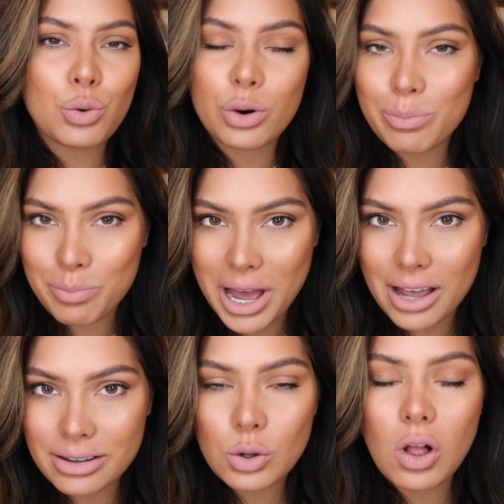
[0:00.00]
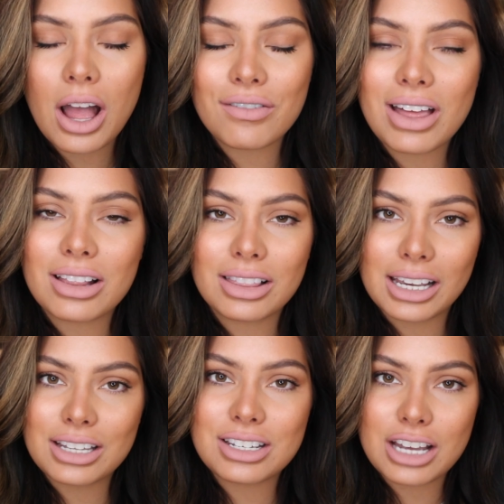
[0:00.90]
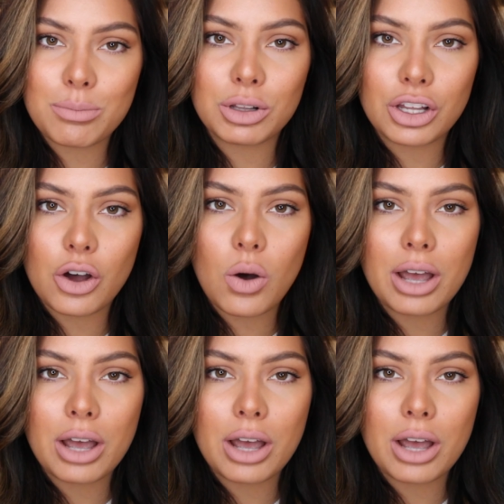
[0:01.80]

or best. So I'll have that linked down below.